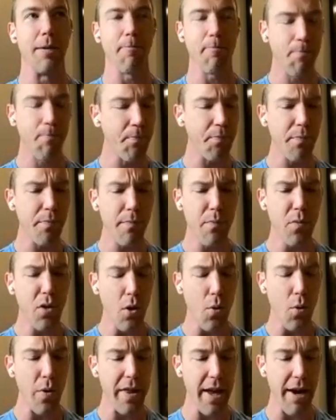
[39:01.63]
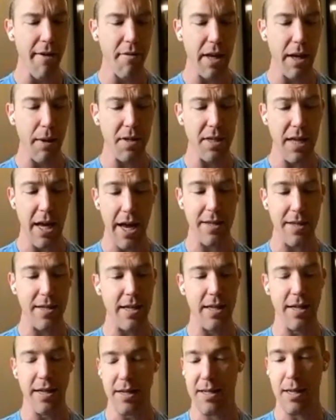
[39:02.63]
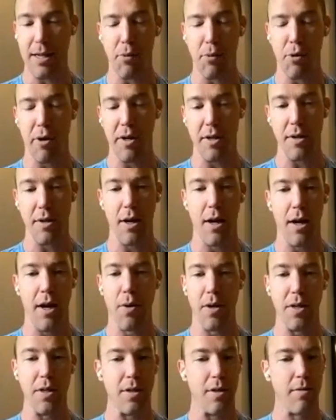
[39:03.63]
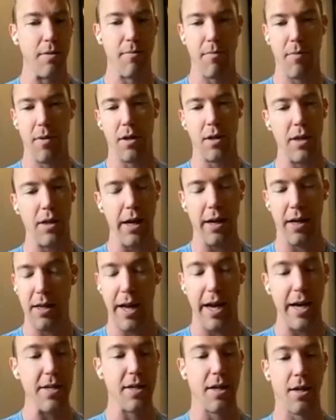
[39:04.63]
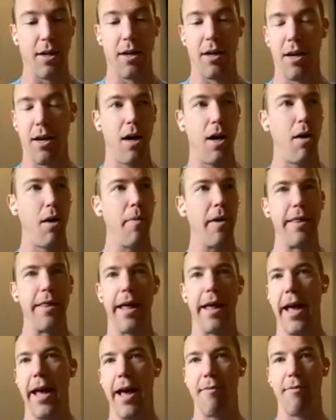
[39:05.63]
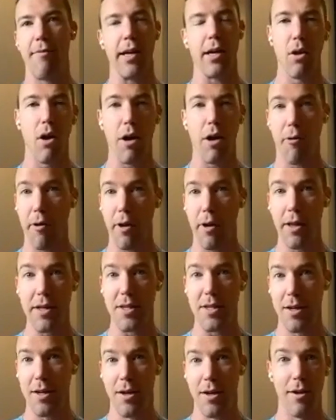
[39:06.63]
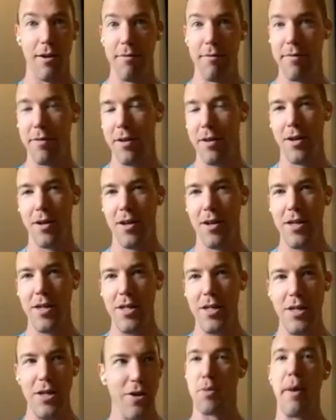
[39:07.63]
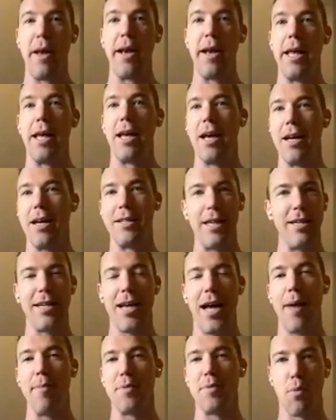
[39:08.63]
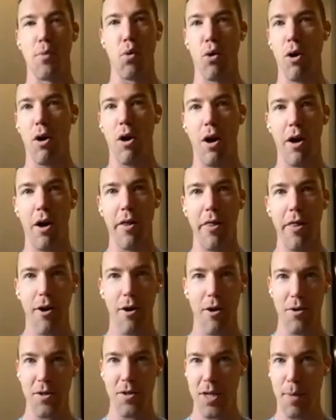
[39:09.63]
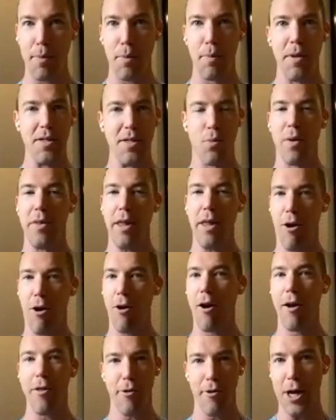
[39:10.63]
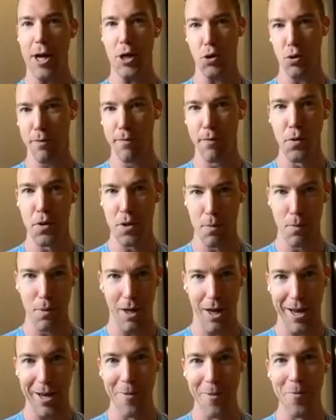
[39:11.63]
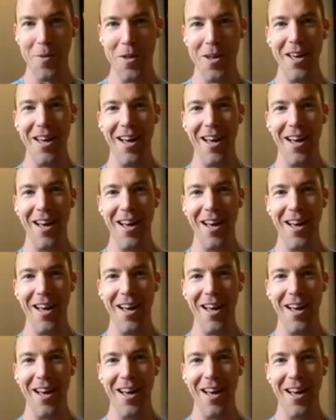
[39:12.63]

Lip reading: and with everything. Because I see that similar as you is clients come and they have a laundry list of, they're spending 10 times more on their supplements than what they are on their actual food supply,